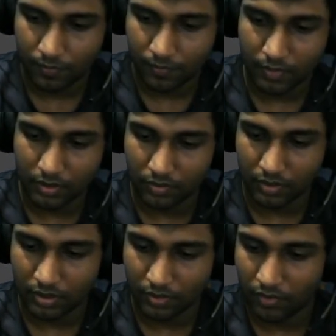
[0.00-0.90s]
make the
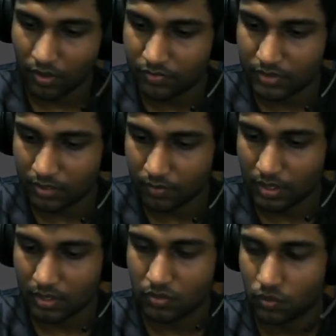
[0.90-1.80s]
relative offset
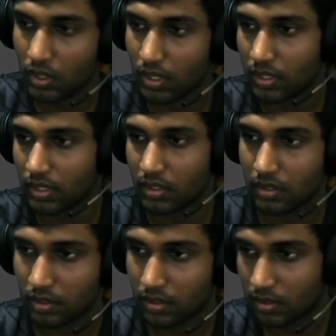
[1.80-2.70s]
-1 in
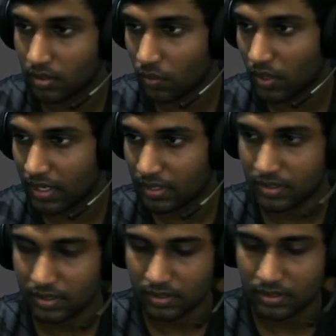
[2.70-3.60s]
the
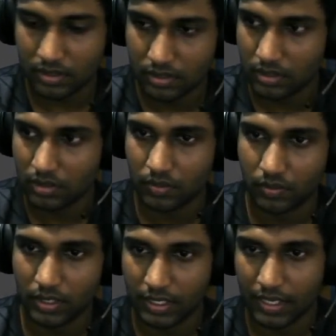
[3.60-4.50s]
y-axis and 0
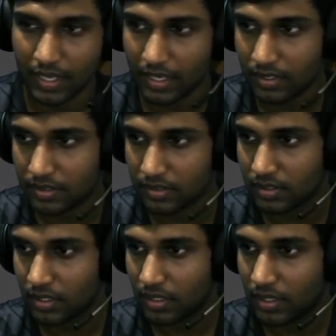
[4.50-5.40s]
in the x,
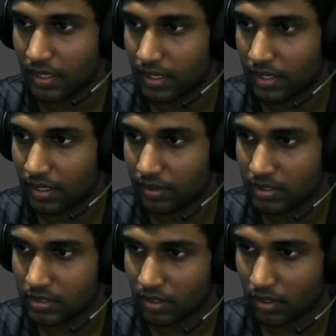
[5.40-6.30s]
and increase
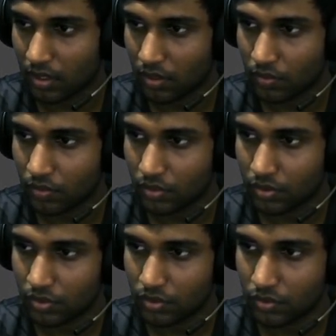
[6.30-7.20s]
the count
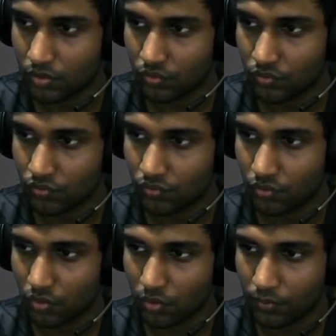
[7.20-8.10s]
to 4.